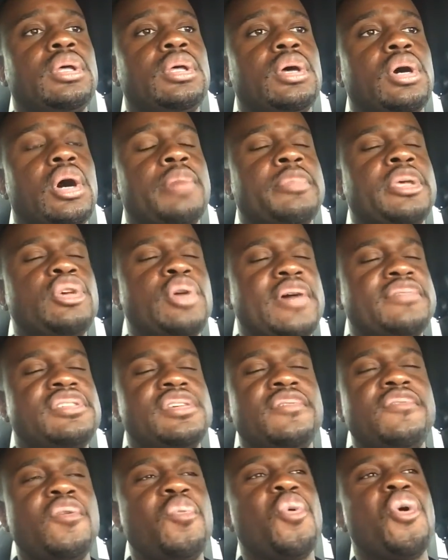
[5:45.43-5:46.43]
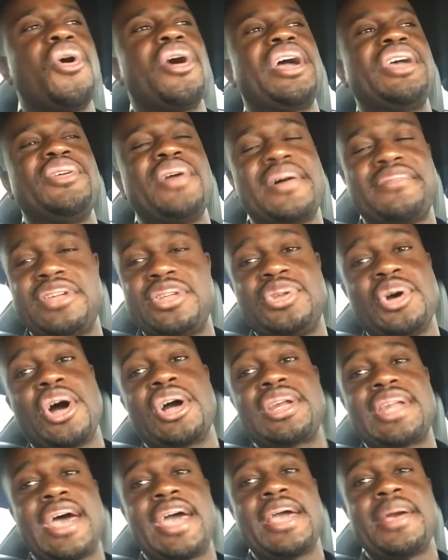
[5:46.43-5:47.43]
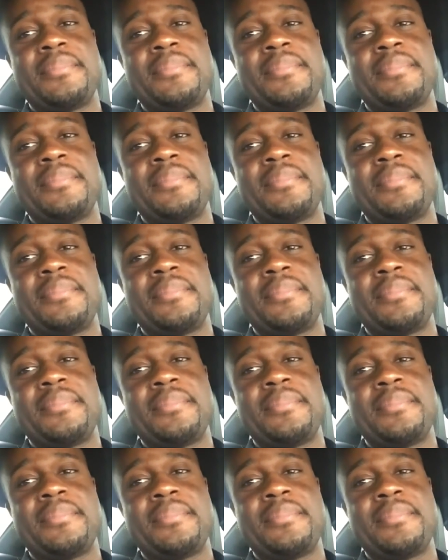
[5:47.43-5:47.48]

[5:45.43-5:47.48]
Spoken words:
I mean, you have Civil War and you have The Dark Knight,